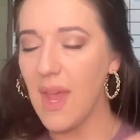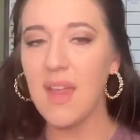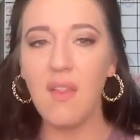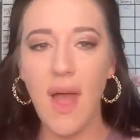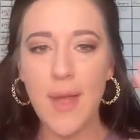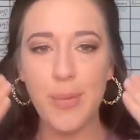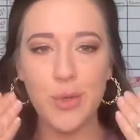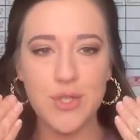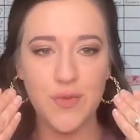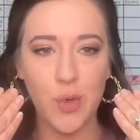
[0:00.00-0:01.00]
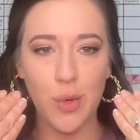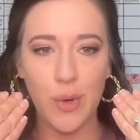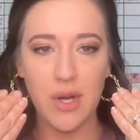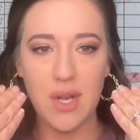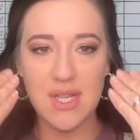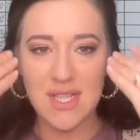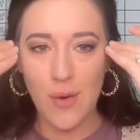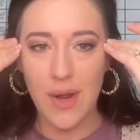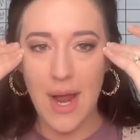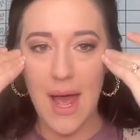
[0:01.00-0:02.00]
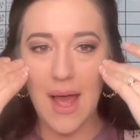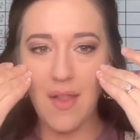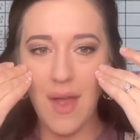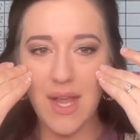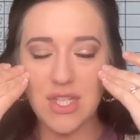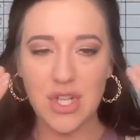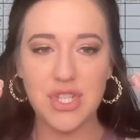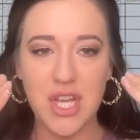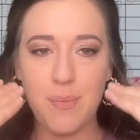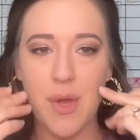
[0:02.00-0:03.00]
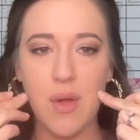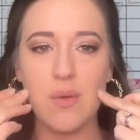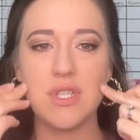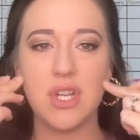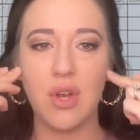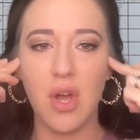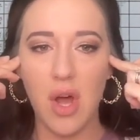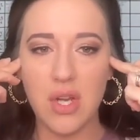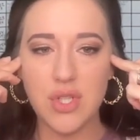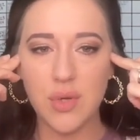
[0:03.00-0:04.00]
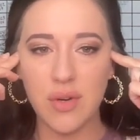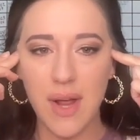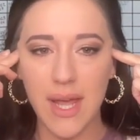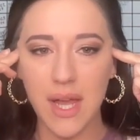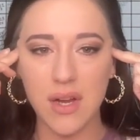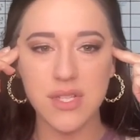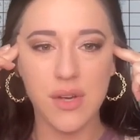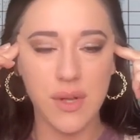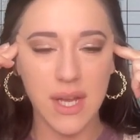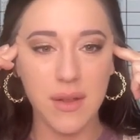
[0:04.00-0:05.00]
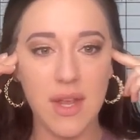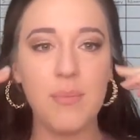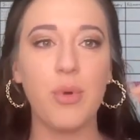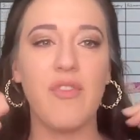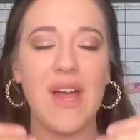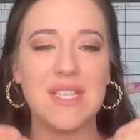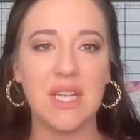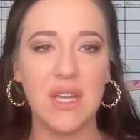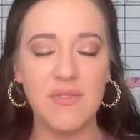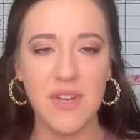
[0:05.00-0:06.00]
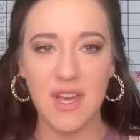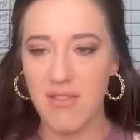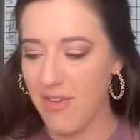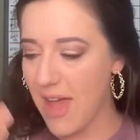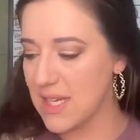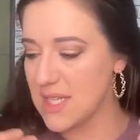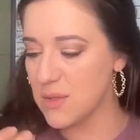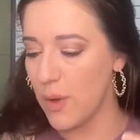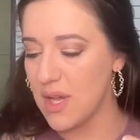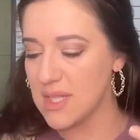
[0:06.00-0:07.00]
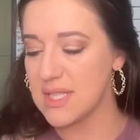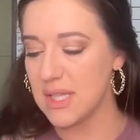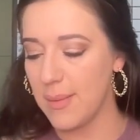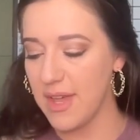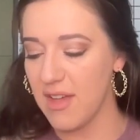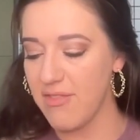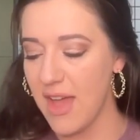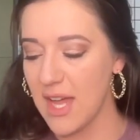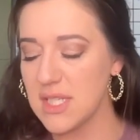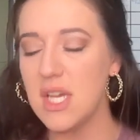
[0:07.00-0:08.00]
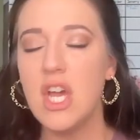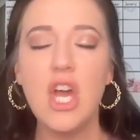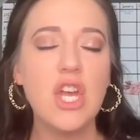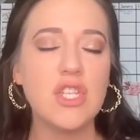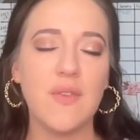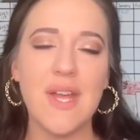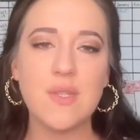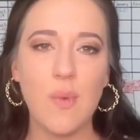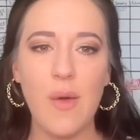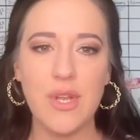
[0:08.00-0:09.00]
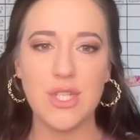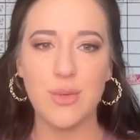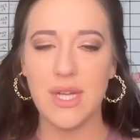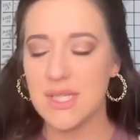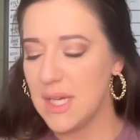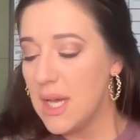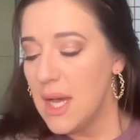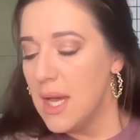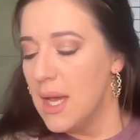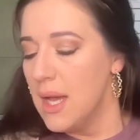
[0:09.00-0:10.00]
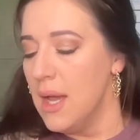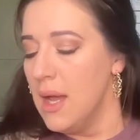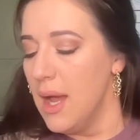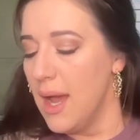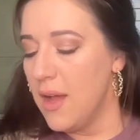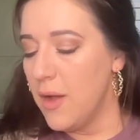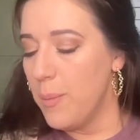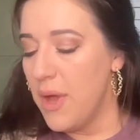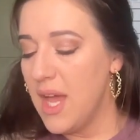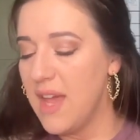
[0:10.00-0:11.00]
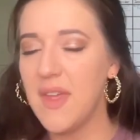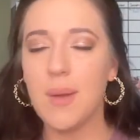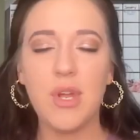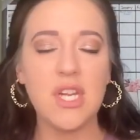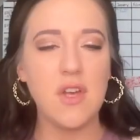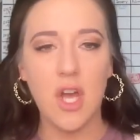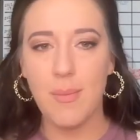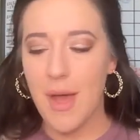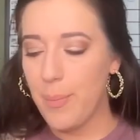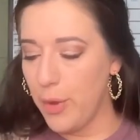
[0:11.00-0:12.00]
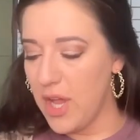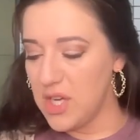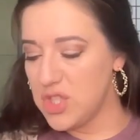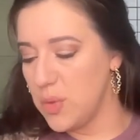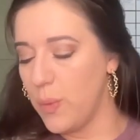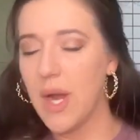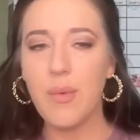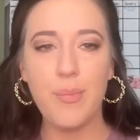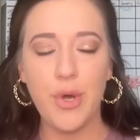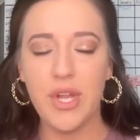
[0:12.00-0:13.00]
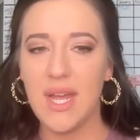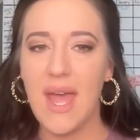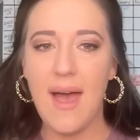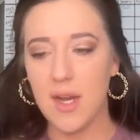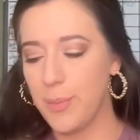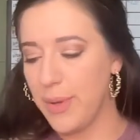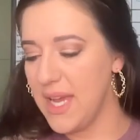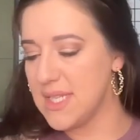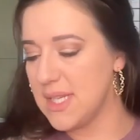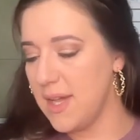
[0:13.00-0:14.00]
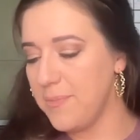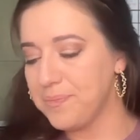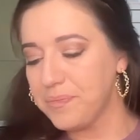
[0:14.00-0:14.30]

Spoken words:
and light pulls forward. So it highlights your cheekbones, your contour right here. So it provides a lifting effect as well as a slimming effect. So that's why we do it. And then I'm going to talk about blush, where we put it, how to place it,